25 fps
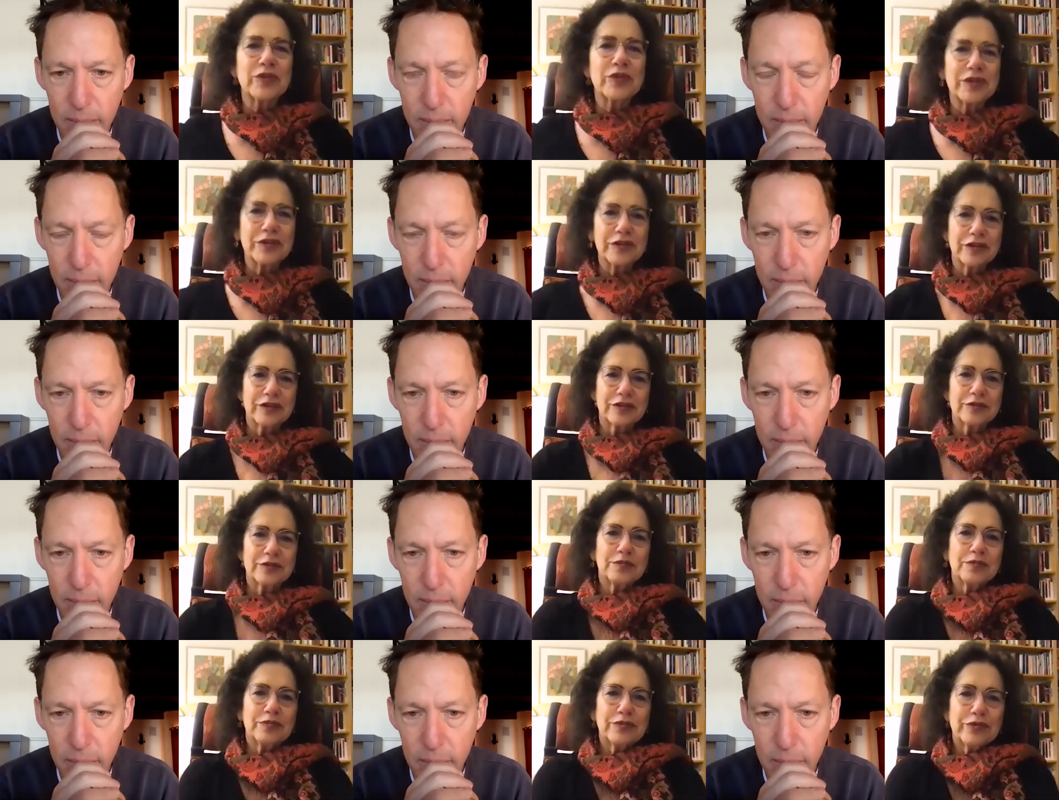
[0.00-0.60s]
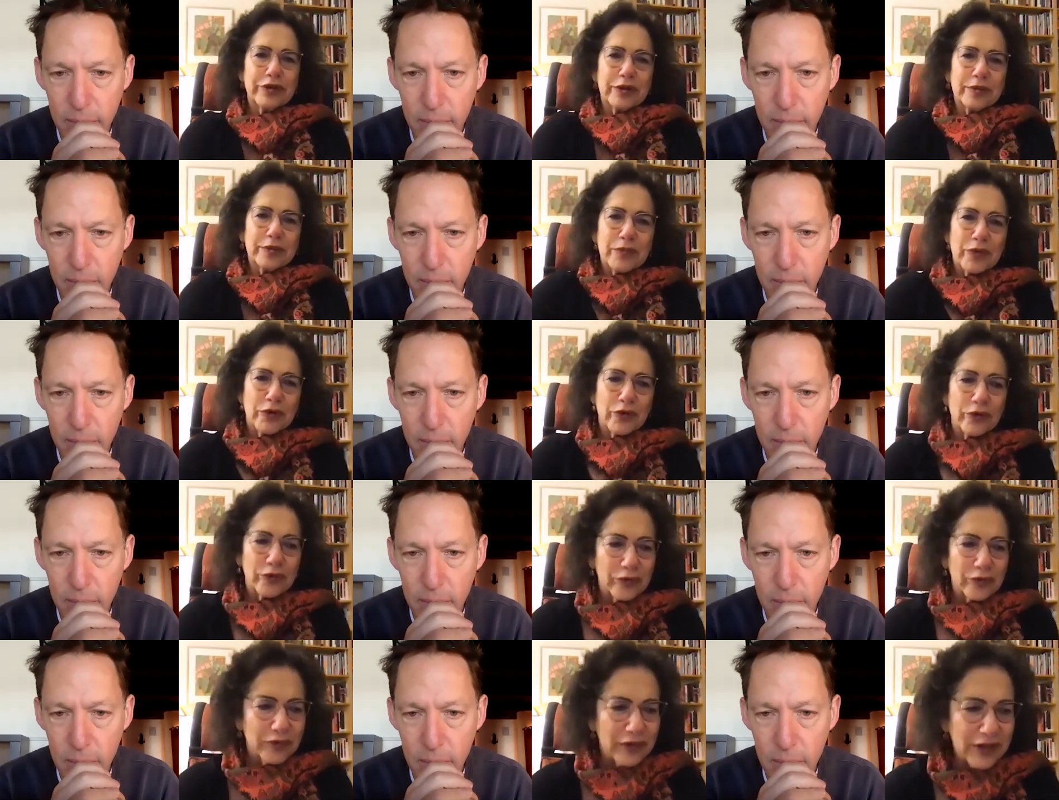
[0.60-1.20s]
Speaker 1: with
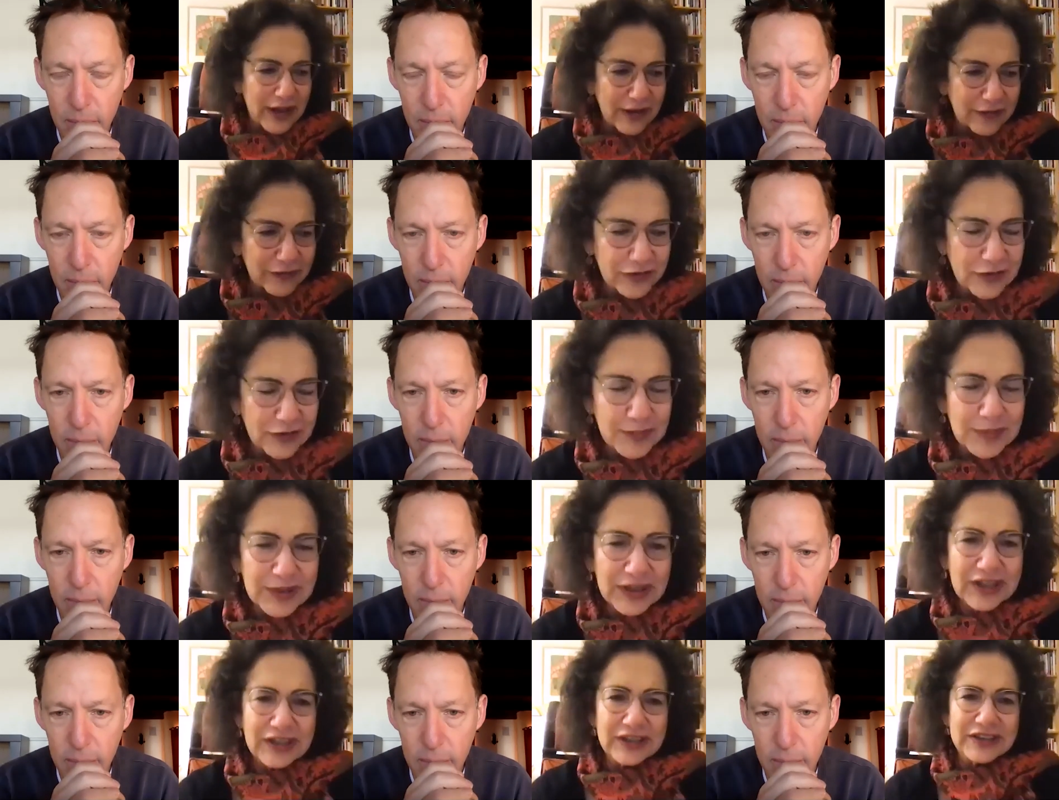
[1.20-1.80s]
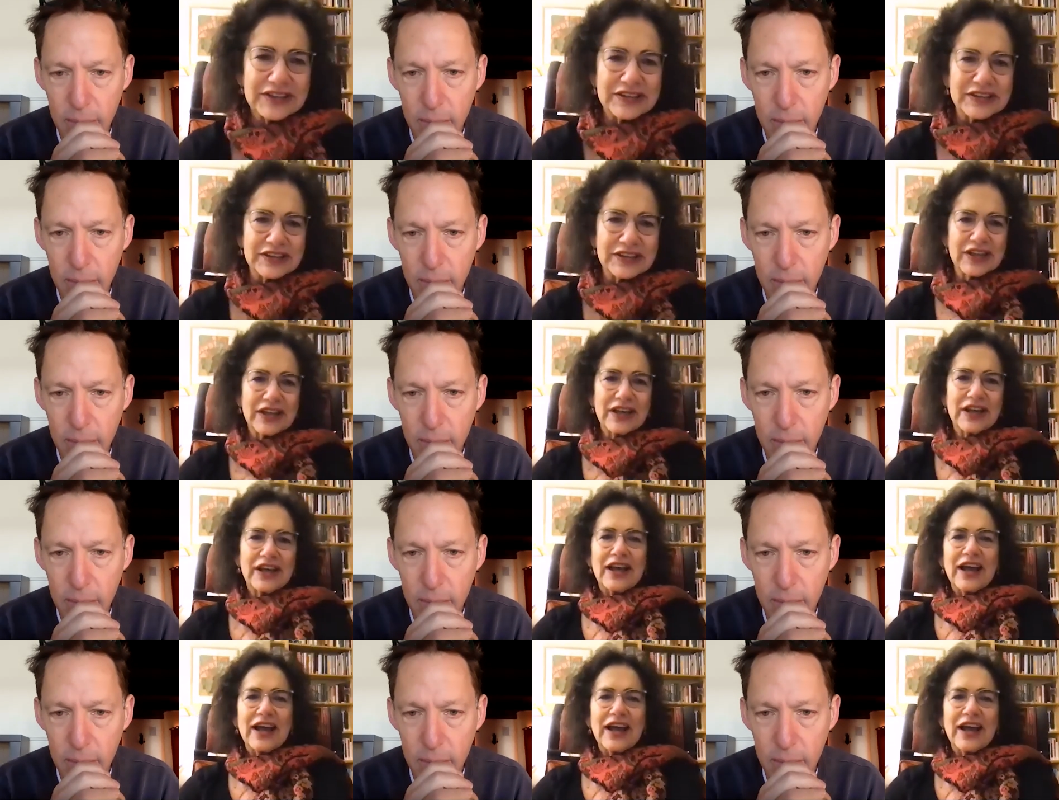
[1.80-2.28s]
Primo Levi because,